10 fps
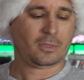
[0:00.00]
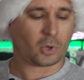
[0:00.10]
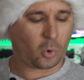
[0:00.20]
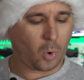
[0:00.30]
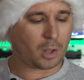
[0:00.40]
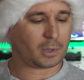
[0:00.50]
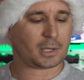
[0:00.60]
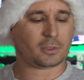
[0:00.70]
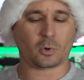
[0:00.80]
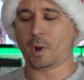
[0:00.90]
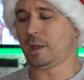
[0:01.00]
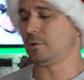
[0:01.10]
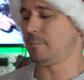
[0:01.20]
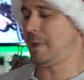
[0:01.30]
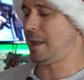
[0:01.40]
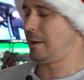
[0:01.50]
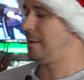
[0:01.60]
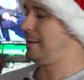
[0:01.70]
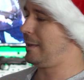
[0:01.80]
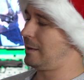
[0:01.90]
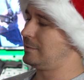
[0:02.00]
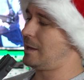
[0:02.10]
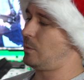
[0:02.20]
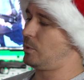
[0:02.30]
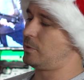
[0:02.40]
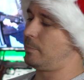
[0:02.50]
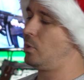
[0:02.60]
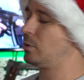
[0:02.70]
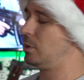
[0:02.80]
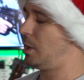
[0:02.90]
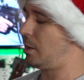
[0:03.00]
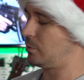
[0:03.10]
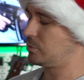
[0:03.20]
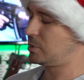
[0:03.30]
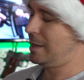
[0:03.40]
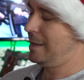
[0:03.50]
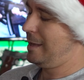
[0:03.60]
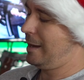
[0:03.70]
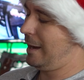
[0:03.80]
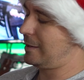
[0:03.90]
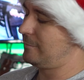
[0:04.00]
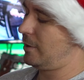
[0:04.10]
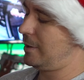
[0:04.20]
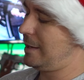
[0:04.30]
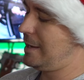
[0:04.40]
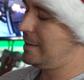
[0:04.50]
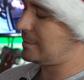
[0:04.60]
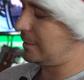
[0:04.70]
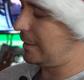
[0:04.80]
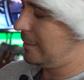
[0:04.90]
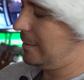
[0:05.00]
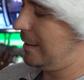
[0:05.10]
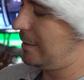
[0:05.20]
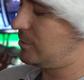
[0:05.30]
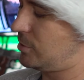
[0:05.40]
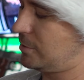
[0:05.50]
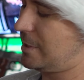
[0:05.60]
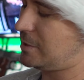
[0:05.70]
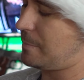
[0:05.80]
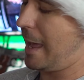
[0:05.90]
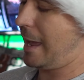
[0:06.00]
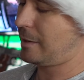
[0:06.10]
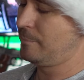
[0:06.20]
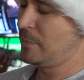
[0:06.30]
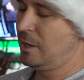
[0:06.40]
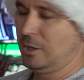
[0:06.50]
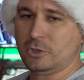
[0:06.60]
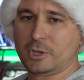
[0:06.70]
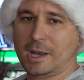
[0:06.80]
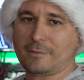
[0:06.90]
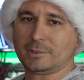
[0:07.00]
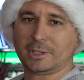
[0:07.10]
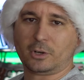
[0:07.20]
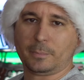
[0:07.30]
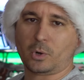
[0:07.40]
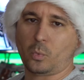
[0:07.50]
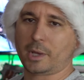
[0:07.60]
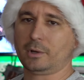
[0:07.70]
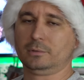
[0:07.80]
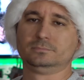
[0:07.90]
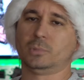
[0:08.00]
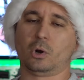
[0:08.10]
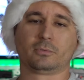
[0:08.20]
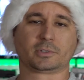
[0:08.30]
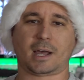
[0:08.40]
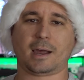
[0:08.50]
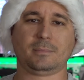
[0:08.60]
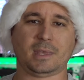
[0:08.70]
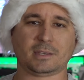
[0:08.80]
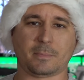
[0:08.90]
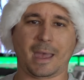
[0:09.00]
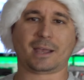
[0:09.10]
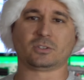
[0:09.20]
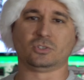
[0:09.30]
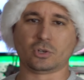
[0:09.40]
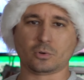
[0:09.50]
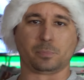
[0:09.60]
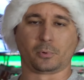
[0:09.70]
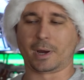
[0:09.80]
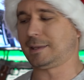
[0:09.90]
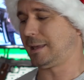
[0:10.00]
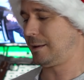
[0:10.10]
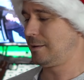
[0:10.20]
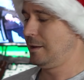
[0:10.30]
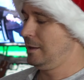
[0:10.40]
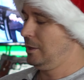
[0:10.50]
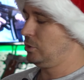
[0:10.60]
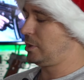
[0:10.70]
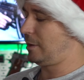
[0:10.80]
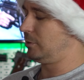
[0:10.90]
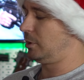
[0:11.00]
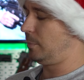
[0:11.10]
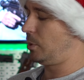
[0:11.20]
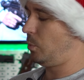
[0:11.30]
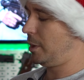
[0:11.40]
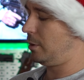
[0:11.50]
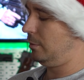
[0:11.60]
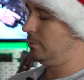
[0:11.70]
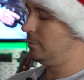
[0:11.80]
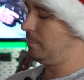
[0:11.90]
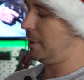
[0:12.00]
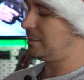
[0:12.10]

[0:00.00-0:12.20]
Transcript: the quality, the way they're made, and with the bolt closed, I can very easily insert this mag. You're gonna have a little bit of wiggle. Over time, these mags do break in. You can have a little bit of wiggle, but